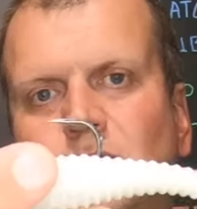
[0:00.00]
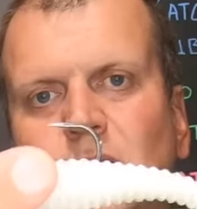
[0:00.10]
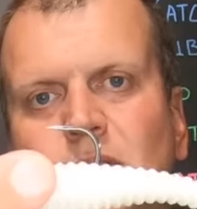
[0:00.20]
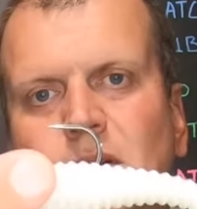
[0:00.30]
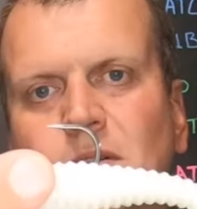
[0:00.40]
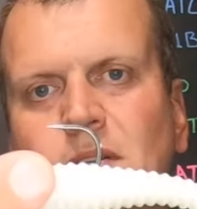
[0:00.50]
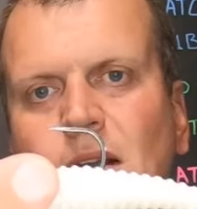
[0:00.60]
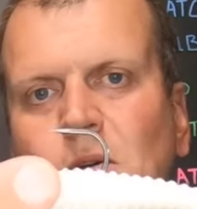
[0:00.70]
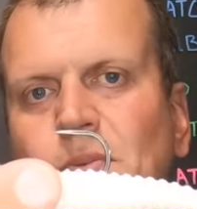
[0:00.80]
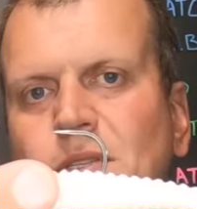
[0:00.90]
Trout Tickler
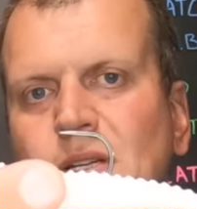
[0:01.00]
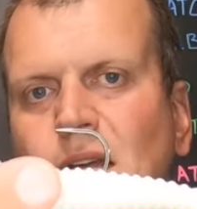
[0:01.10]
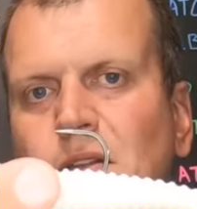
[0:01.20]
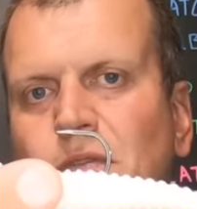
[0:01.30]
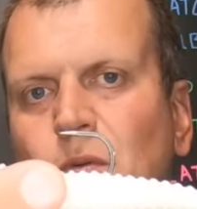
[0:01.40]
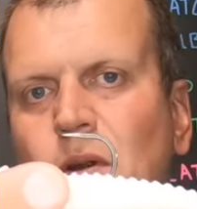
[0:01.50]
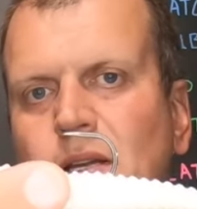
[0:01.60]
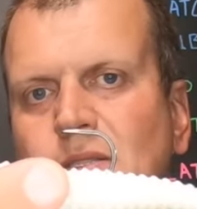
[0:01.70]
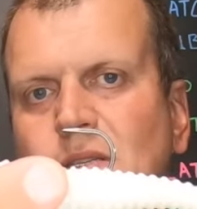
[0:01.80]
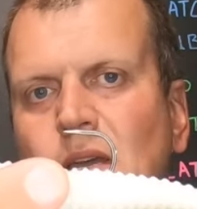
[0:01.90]
Tackle put together for
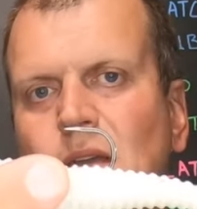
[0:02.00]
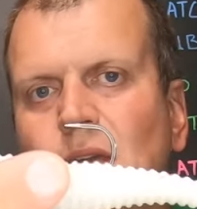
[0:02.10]
us